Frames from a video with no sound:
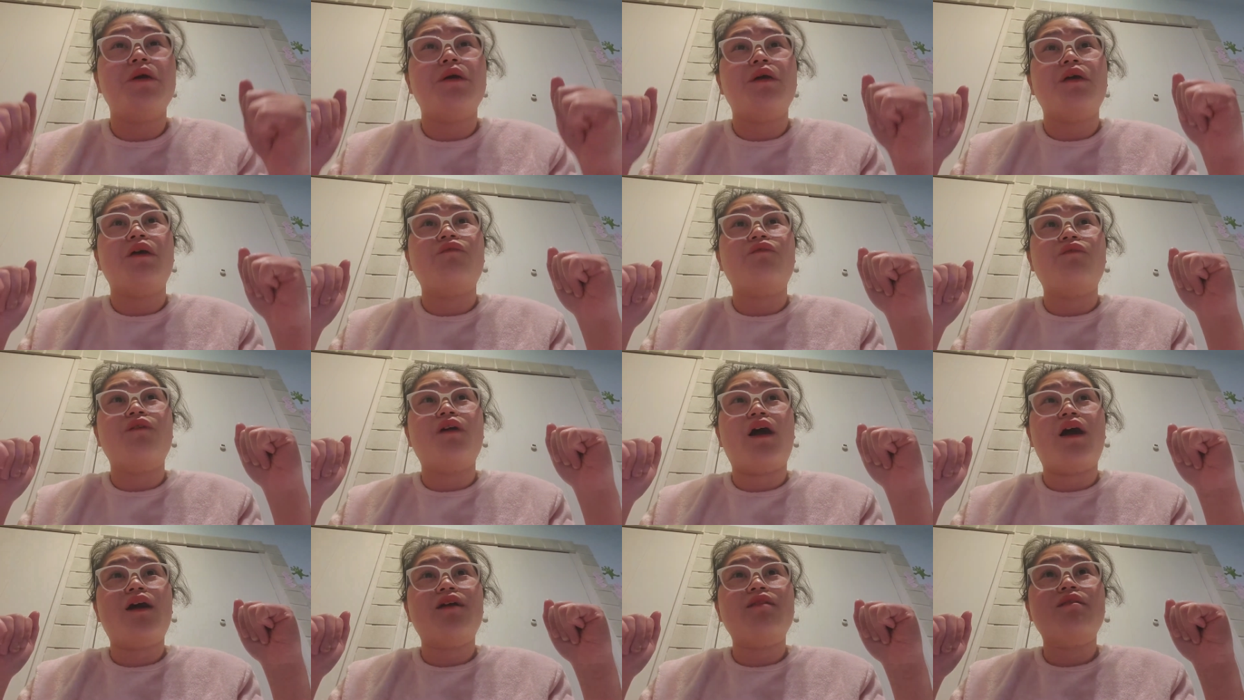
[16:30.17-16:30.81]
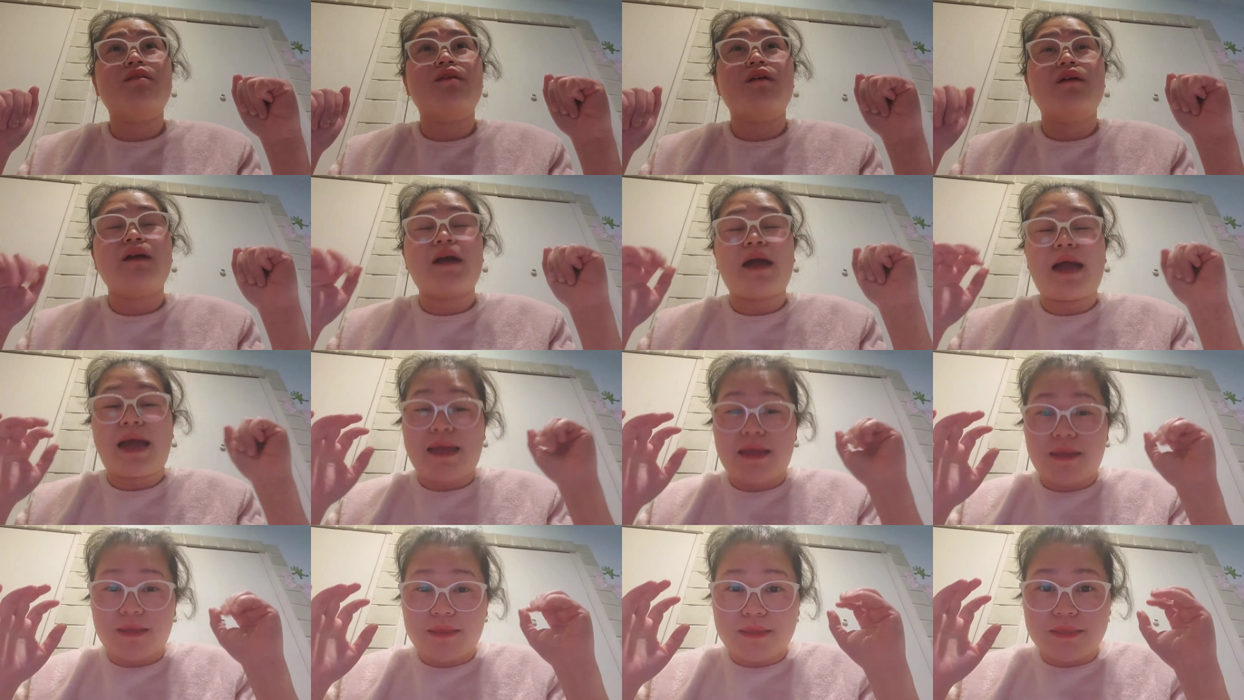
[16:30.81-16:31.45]
If God
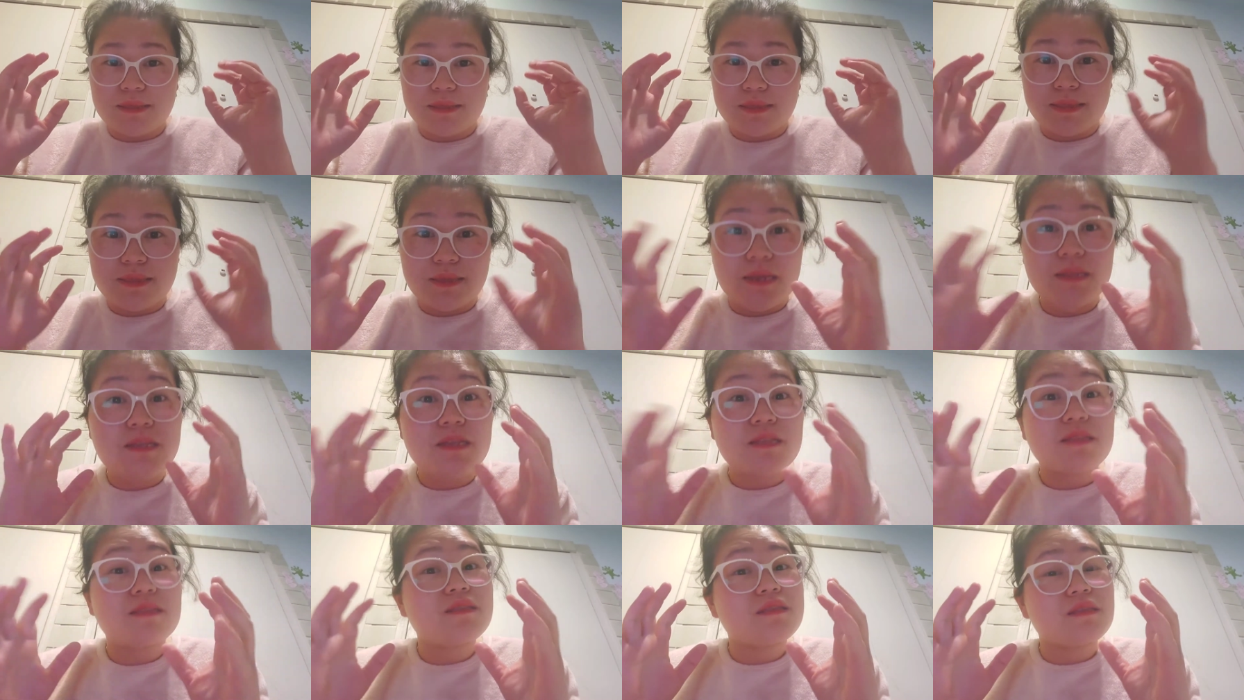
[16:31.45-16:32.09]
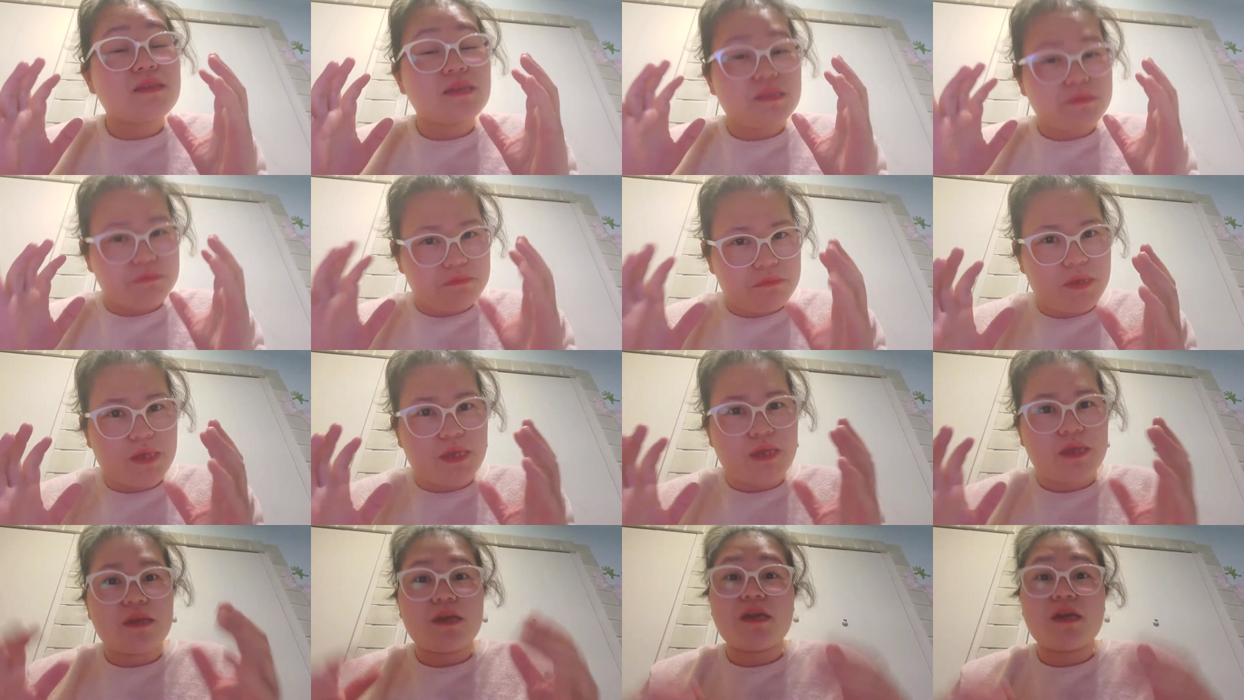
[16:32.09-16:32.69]
did it in me,